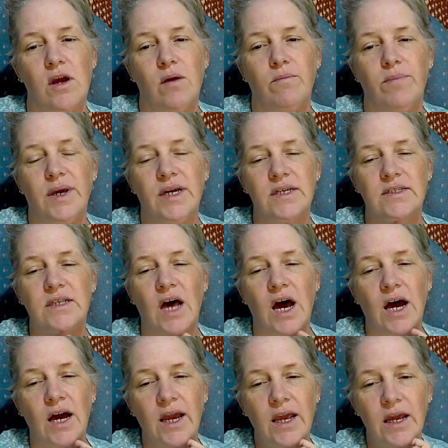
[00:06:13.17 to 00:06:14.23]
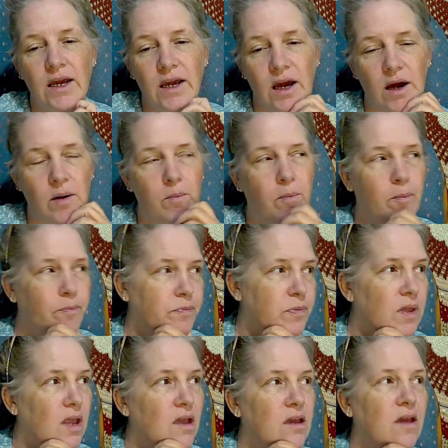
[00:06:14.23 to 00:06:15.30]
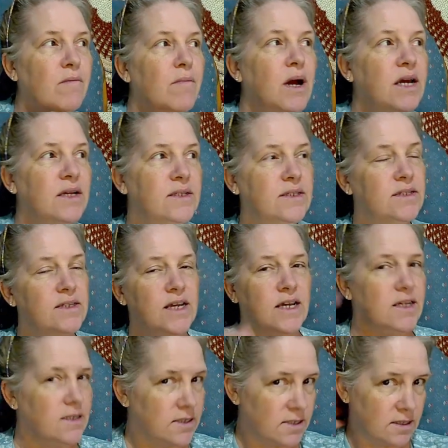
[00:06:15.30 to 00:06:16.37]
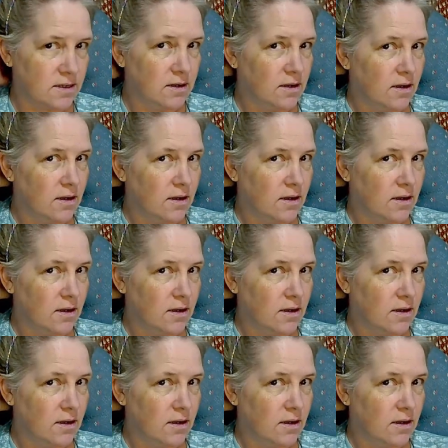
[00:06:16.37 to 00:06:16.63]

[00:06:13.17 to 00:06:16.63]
Because I come, in my state,